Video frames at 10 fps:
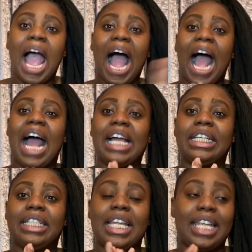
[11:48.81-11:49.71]

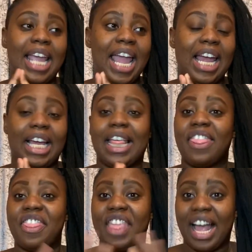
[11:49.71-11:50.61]
and yeah
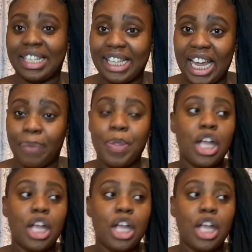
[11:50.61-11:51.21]
that's it